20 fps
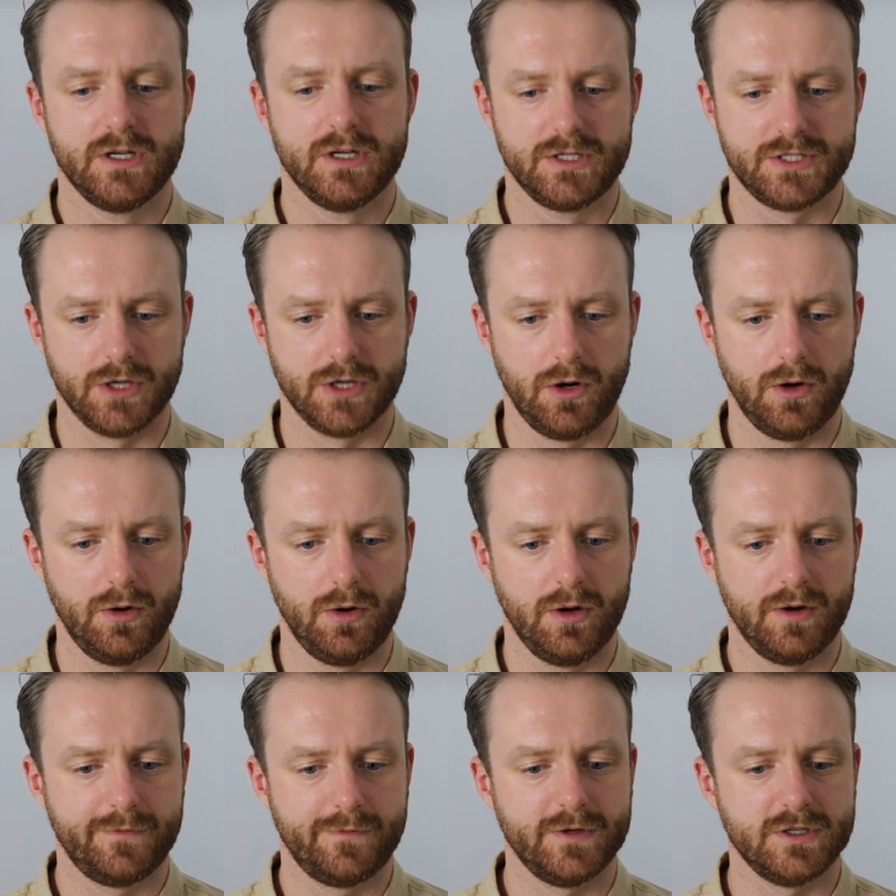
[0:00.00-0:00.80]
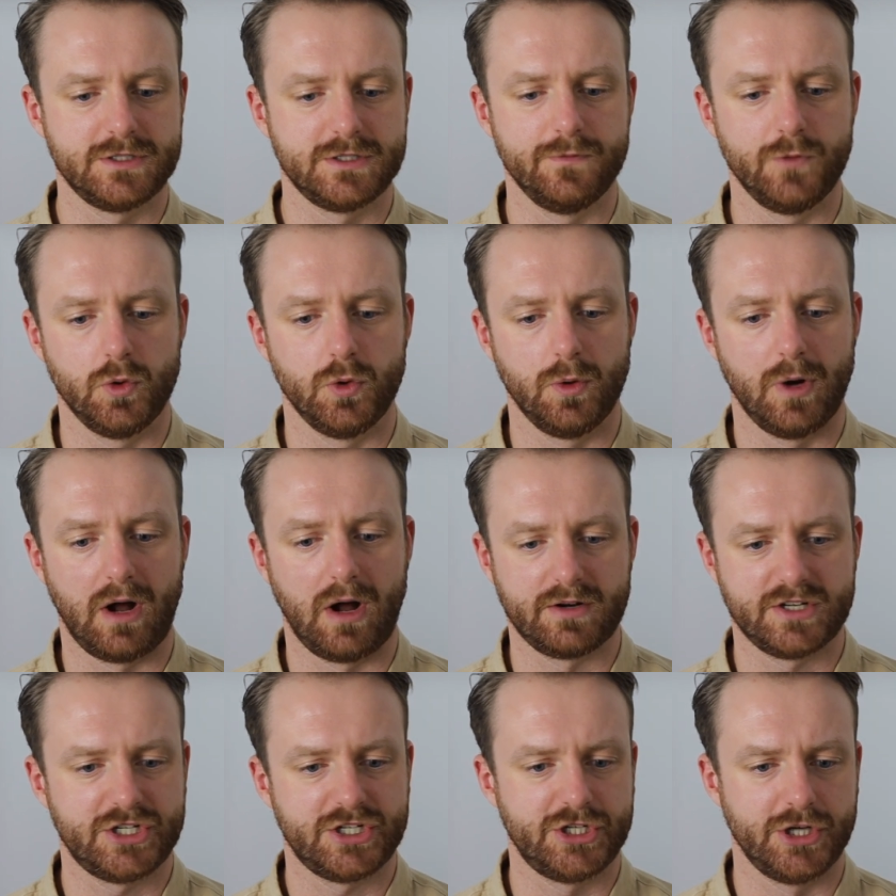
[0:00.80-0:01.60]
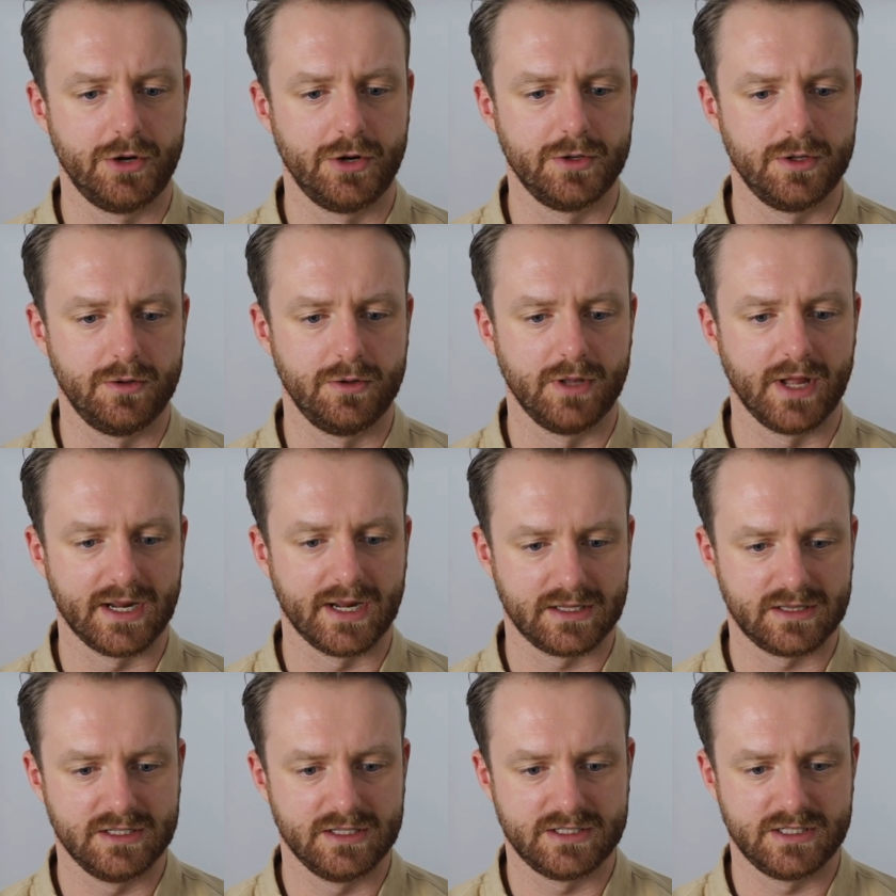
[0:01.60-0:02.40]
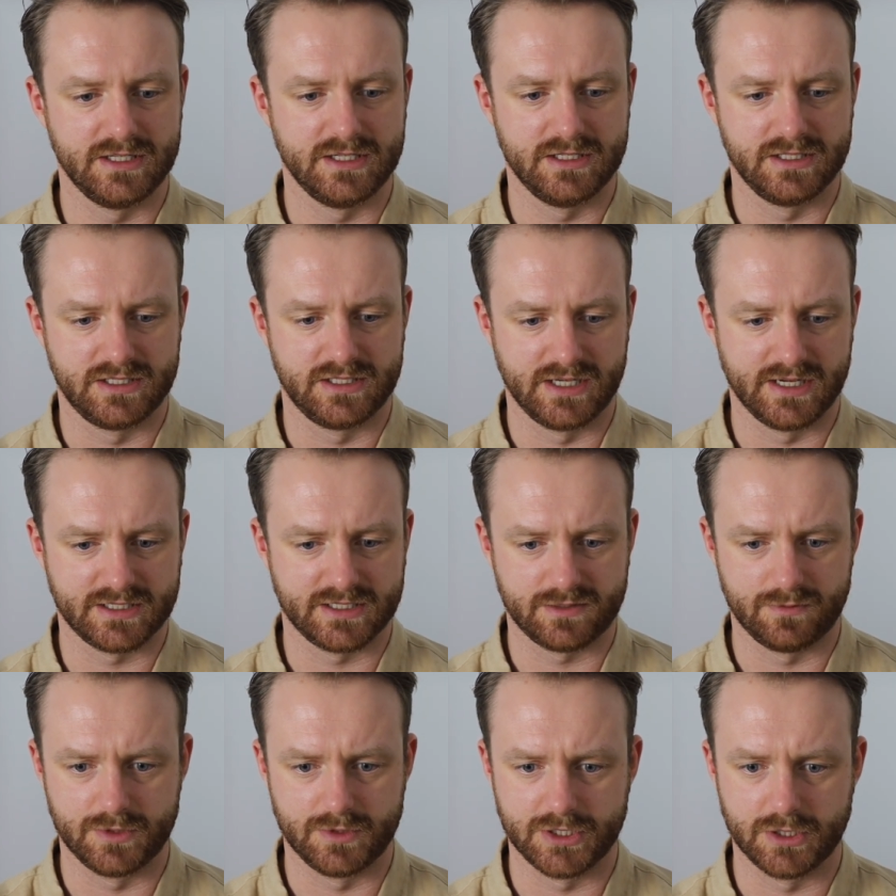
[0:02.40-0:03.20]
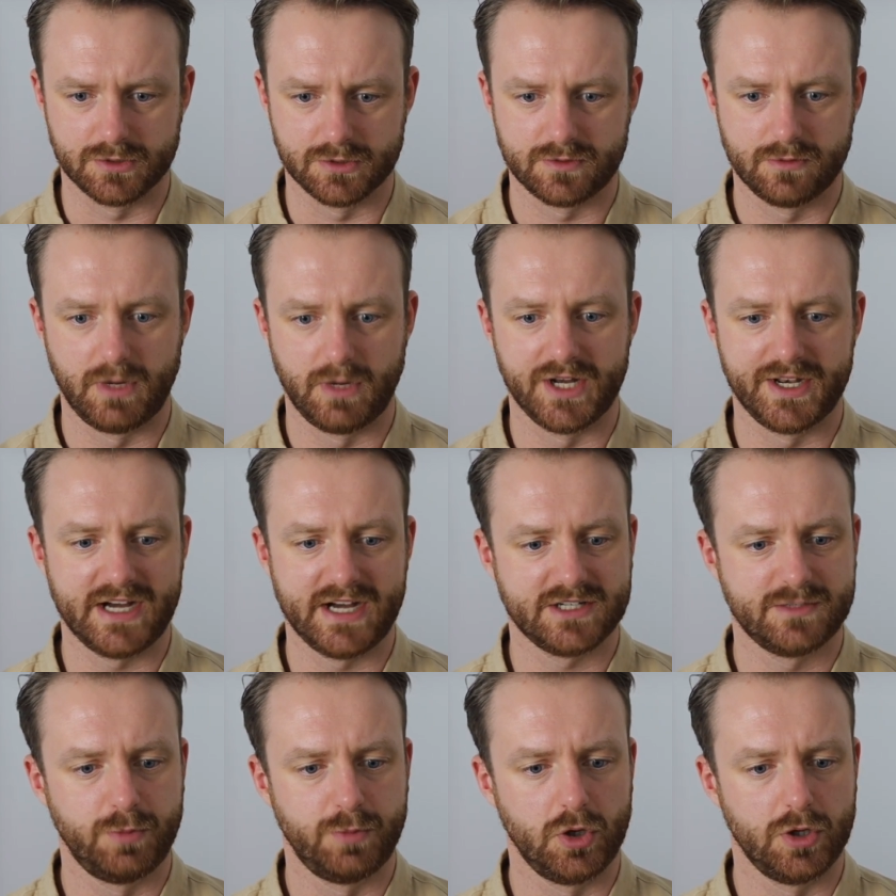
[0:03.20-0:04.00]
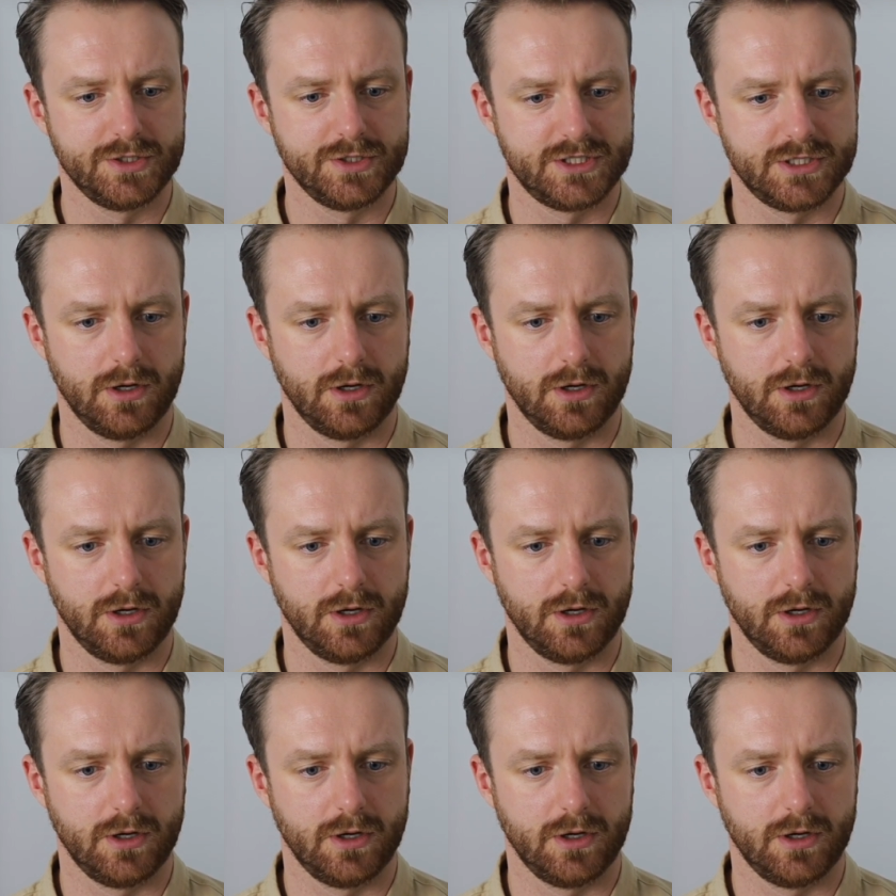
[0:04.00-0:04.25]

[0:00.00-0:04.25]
So first of all, I'll just show you, this is just the results from our dashboard.